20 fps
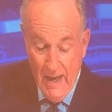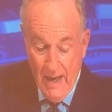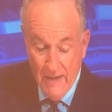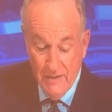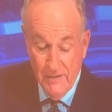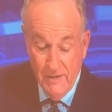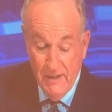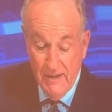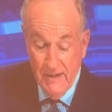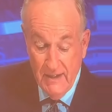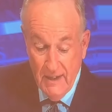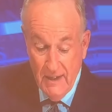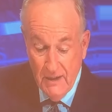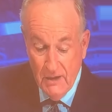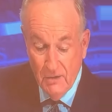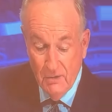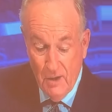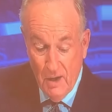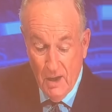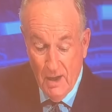And the
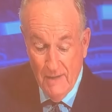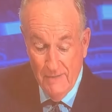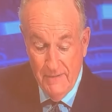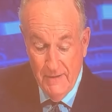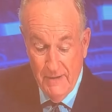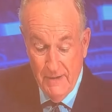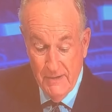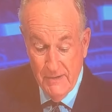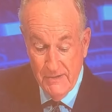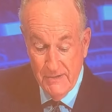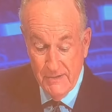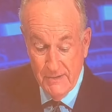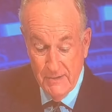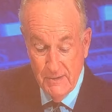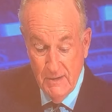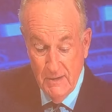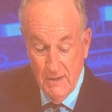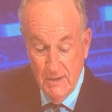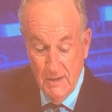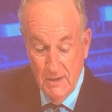kicker on
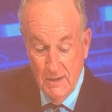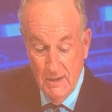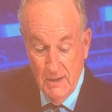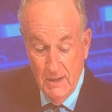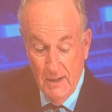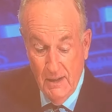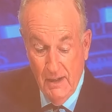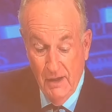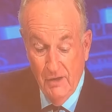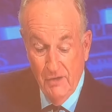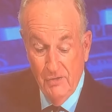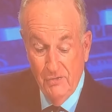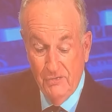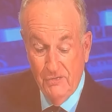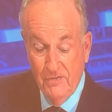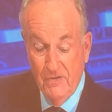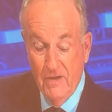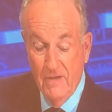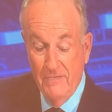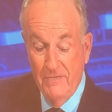this
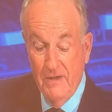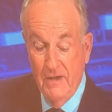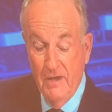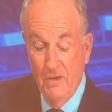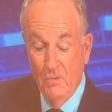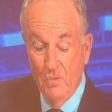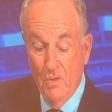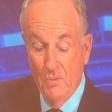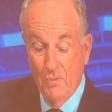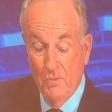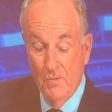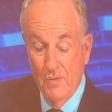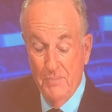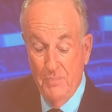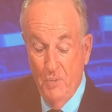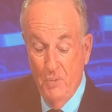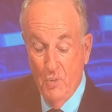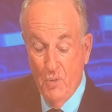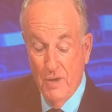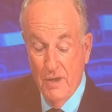is what we
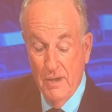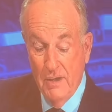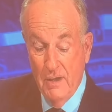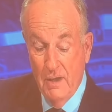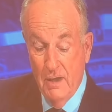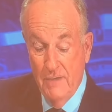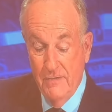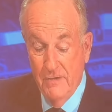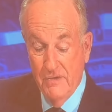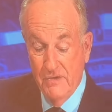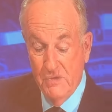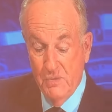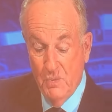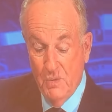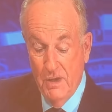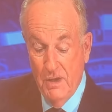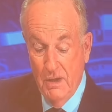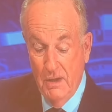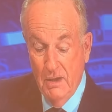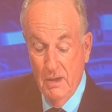reported this
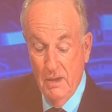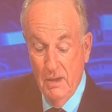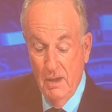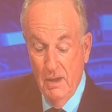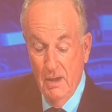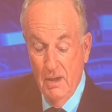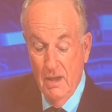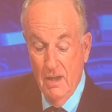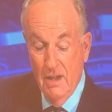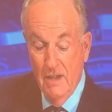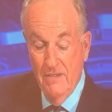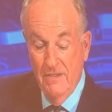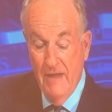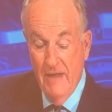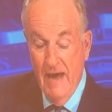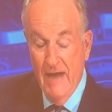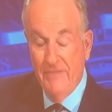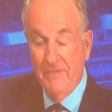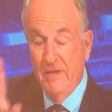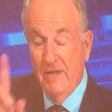week,
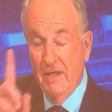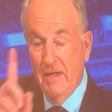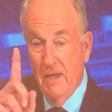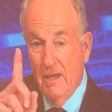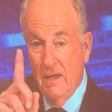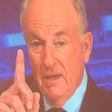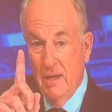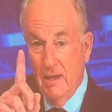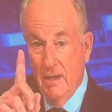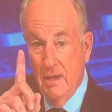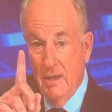that the